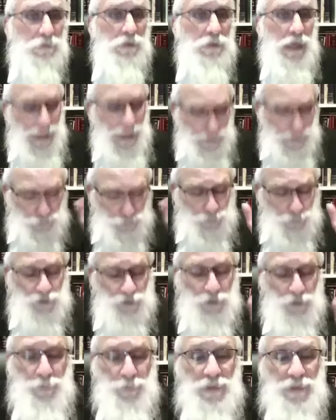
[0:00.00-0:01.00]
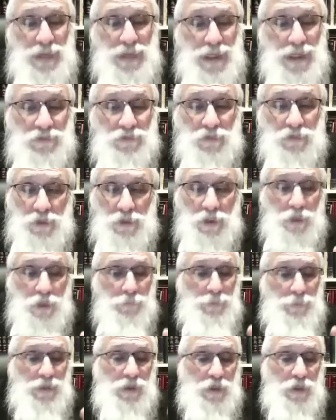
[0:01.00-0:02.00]
idol worshiping not,
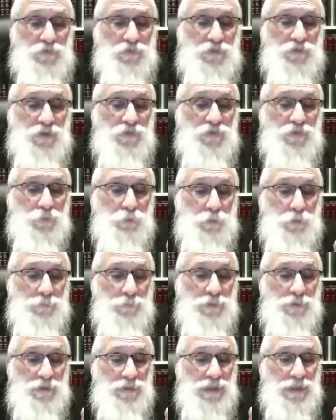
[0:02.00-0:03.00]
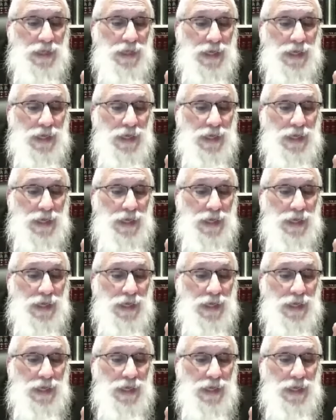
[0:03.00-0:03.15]
because this woman